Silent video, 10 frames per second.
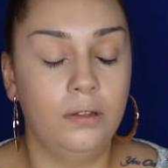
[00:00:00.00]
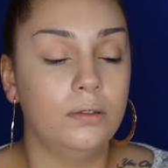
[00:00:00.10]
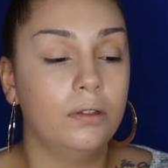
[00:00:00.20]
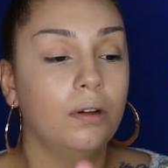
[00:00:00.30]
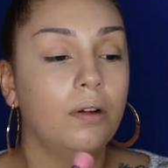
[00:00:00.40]

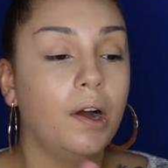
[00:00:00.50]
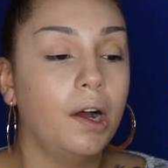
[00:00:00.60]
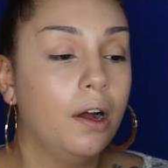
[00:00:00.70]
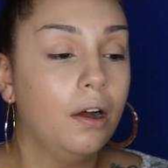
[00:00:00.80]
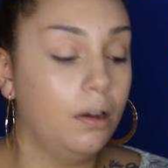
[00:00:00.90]
So
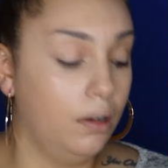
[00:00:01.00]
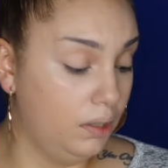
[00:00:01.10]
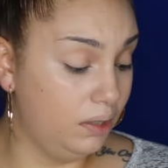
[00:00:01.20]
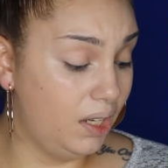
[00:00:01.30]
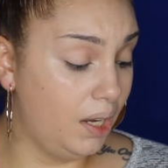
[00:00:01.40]

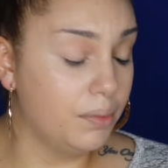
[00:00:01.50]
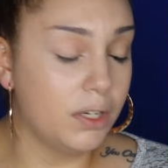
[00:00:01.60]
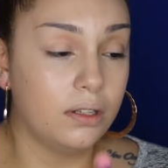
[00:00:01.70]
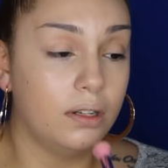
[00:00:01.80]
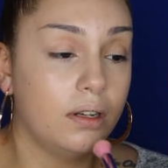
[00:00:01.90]
honestly, I'm
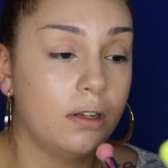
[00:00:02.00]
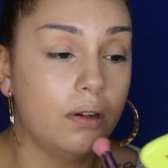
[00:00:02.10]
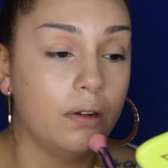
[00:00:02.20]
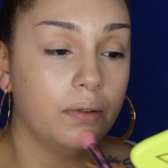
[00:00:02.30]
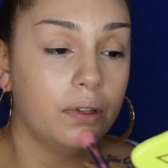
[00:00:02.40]
just gonna
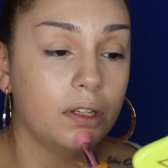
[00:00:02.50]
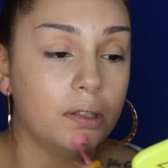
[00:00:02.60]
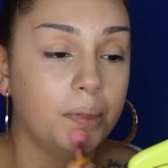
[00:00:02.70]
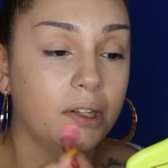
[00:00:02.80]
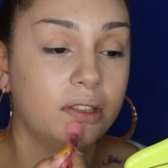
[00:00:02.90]
go over the
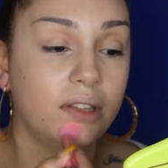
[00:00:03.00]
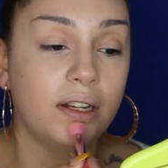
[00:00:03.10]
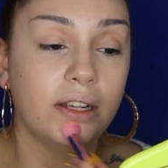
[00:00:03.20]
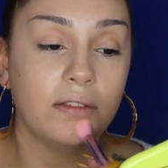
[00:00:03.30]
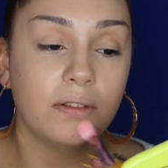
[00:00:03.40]
spots that
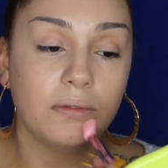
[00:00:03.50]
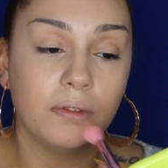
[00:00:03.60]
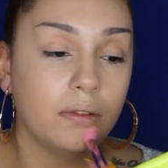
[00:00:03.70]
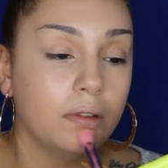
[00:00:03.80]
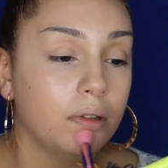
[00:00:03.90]
I
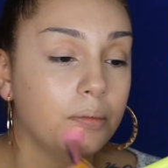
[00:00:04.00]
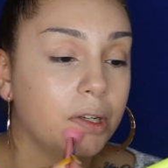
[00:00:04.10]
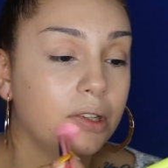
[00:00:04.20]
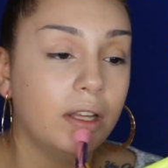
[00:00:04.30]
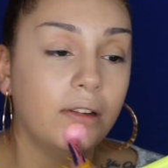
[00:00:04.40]

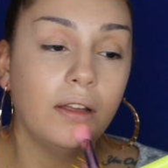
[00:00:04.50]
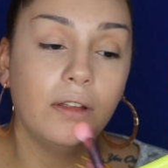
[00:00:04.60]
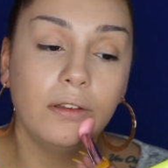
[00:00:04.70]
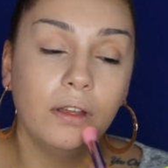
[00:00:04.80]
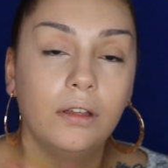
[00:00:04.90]
put that
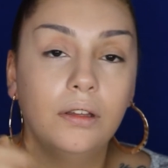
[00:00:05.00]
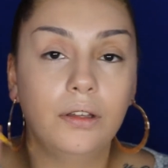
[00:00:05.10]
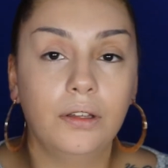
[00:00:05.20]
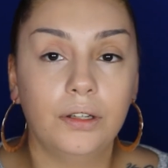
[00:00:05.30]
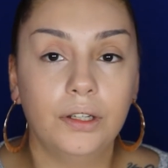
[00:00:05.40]

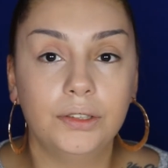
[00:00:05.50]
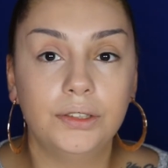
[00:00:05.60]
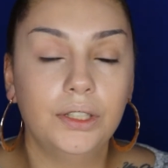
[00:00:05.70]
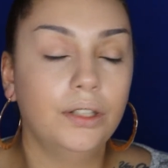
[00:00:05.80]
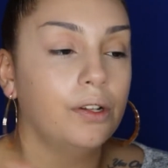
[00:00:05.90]

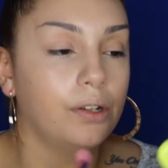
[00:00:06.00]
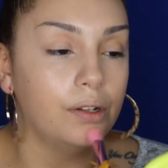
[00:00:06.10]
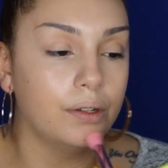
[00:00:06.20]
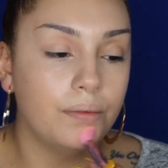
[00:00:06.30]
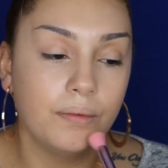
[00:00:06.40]
concealer
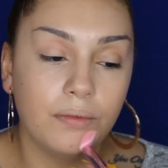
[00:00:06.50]
on.